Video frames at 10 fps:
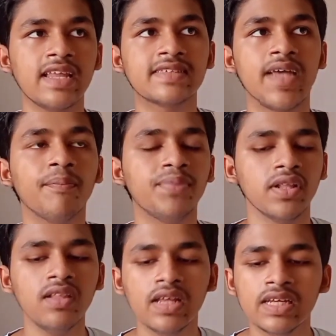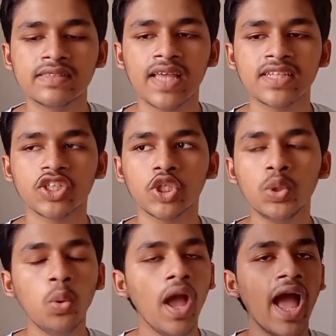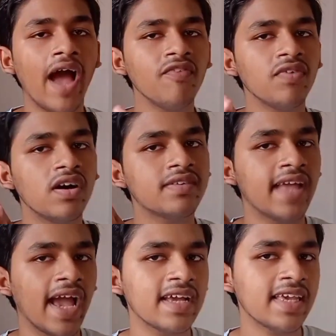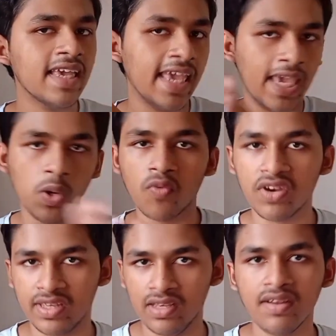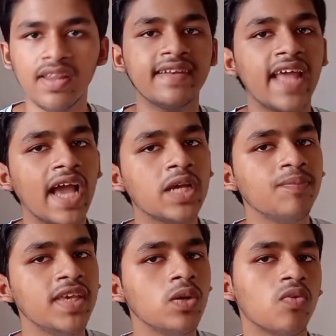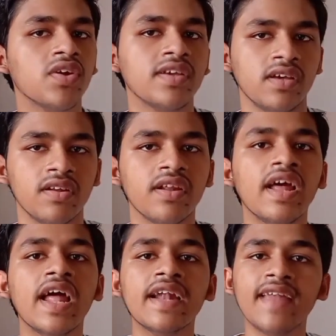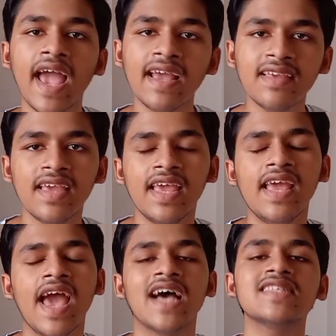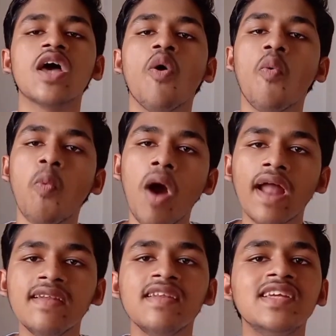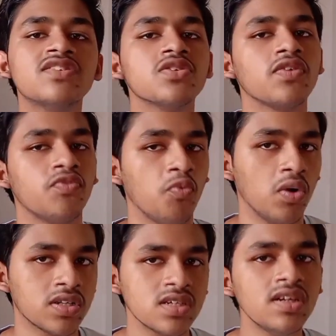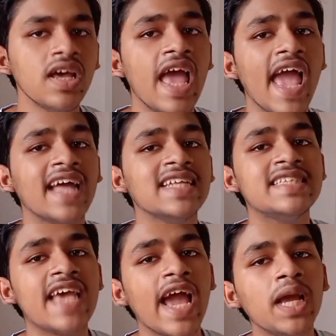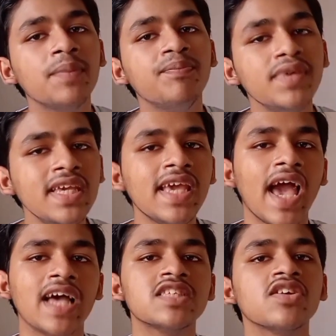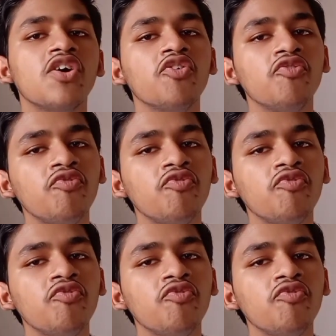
take an example that you have a tank A over here and tank B over here. Tank A has 1 liter of water and tank B has